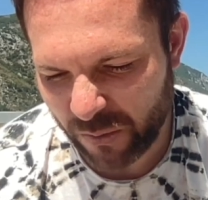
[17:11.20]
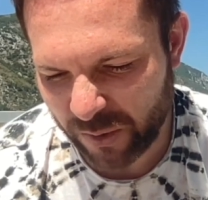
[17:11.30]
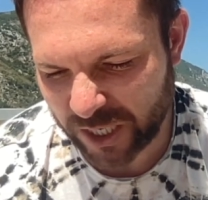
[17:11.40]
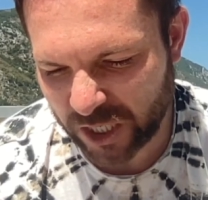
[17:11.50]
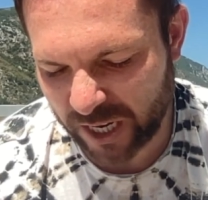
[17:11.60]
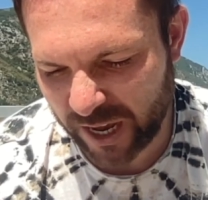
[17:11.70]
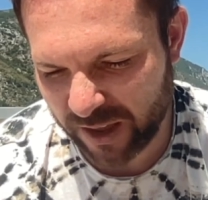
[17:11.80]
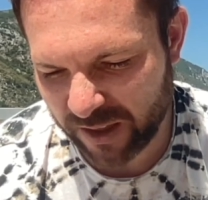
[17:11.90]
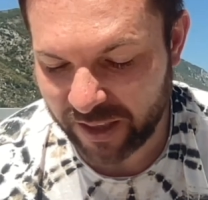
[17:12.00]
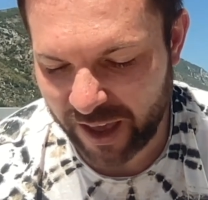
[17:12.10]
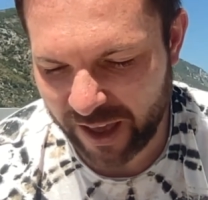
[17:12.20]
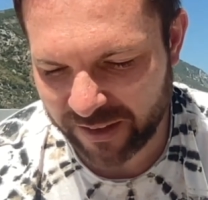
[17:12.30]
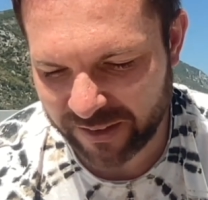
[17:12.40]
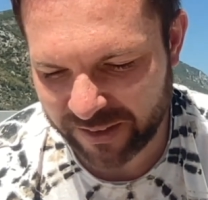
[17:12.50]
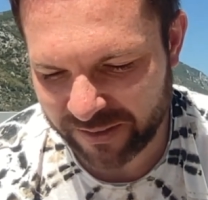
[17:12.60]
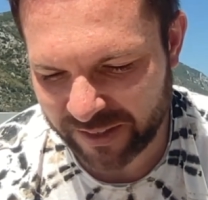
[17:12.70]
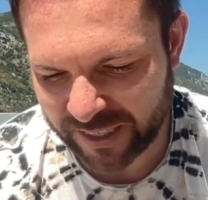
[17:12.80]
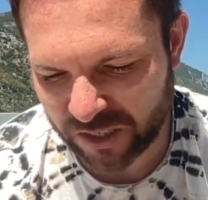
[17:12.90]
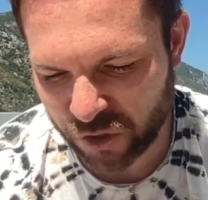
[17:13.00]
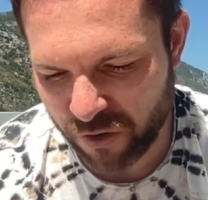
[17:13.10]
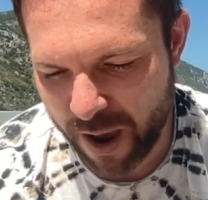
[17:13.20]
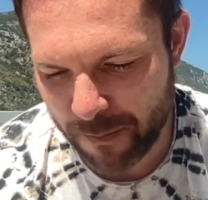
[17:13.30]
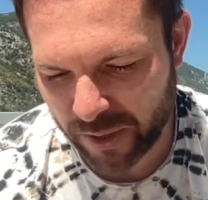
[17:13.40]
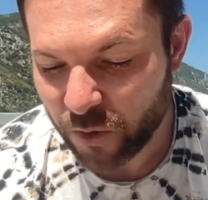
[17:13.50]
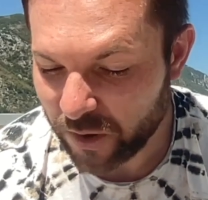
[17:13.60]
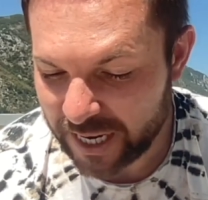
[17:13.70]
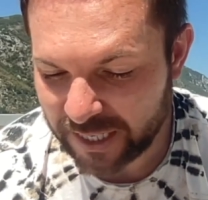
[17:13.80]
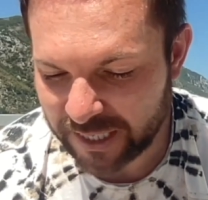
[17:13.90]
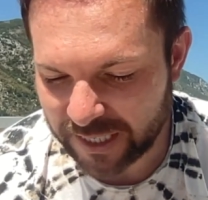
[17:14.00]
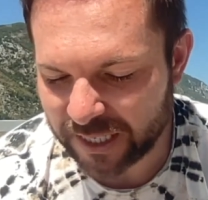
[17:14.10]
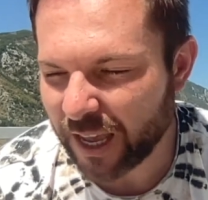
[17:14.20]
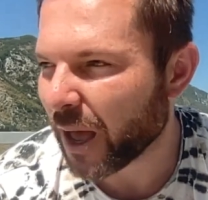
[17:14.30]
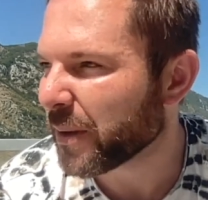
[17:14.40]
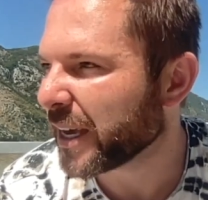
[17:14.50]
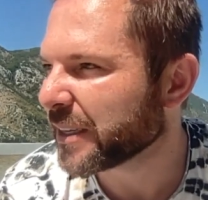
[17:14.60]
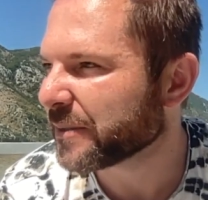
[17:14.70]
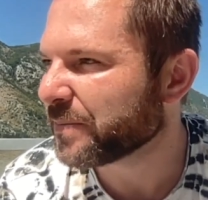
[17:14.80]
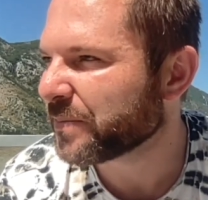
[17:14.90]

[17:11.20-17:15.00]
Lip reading: Which, yeah, is a trip. Greece, I mean...